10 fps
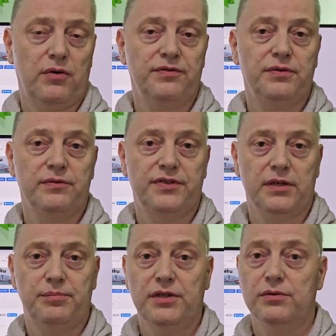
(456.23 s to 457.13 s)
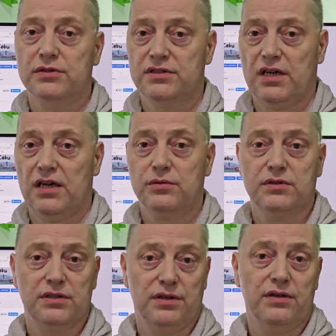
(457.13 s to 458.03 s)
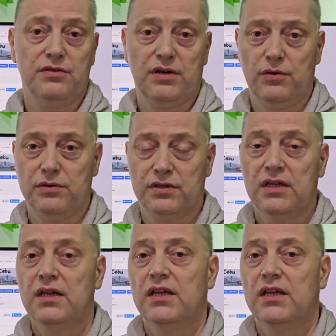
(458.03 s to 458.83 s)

powerful Filipino status in the crowd,